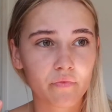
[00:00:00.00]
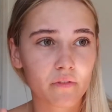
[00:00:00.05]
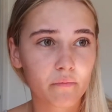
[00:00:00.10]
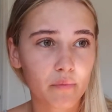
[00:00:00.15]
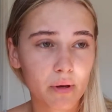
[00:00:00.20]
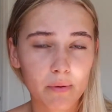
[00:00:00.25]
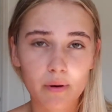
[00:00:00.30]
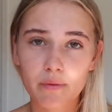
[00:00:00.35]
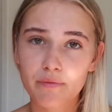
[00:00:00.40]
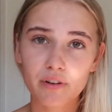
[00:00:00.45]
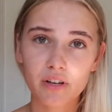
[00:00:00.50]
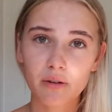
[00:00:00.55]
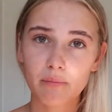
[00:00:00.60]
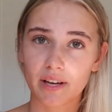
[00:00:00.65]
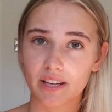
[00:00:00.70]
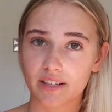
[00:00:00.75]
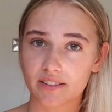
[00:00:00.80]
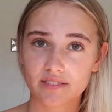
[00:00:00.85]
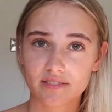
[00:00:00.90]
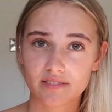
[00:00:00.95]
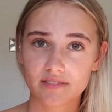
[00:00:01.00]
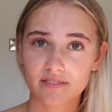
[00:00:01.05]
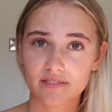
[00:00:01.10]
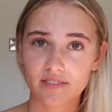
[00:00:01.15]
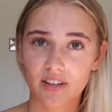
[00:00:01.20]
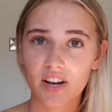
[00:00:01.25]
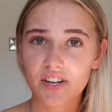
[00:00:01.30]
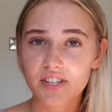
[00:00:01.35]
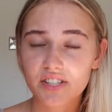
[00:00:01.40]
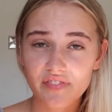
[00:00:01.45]
people don't follow me
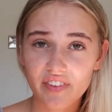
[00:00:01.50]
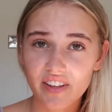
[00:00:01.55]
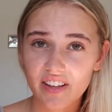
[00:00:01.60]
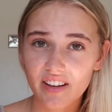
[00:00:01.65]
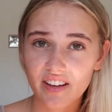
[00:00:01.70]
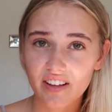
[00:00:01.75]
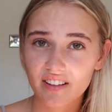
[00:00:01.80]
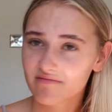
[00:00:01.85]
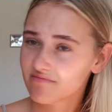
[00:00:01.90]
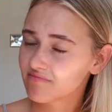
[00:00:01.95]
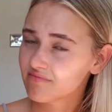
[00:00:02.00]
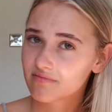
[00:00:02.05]
and I just think